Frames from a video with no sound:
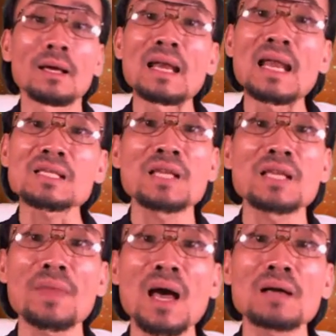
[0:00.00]
Let's
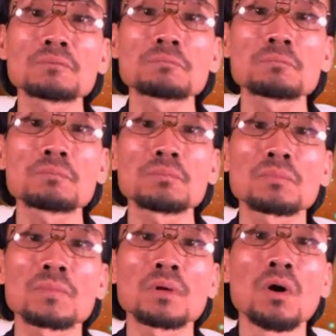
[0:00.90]
say that
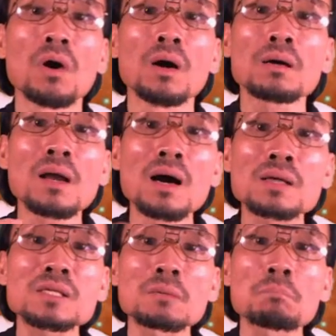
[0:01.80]

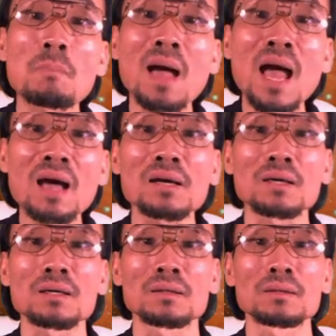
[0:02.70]
doesn't
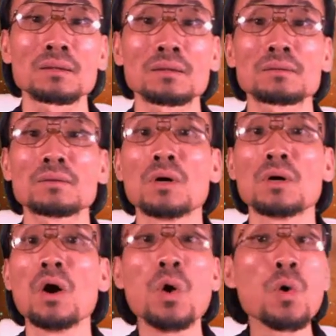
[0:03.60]
matter
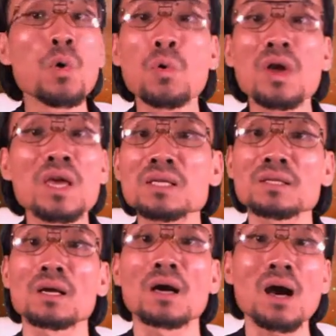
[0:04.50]
who is
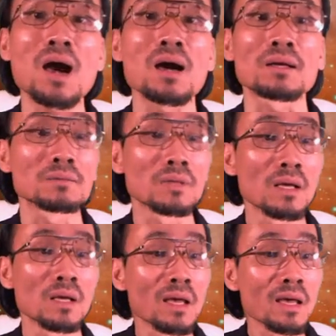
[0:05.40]
the God.
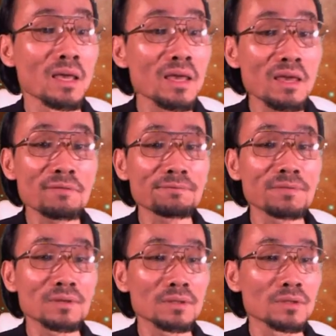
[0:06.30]
If